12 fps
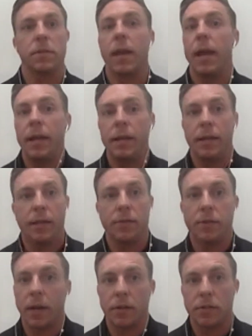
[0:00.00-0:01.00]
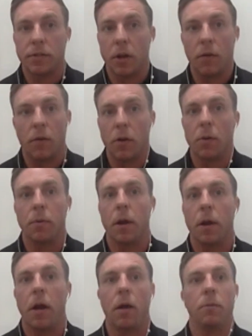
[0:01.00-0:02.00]
NAD is not going to solve all your
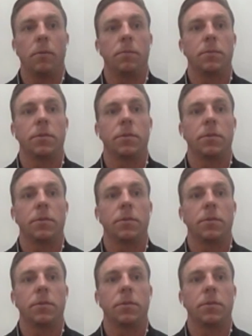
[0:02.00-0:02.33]
problems.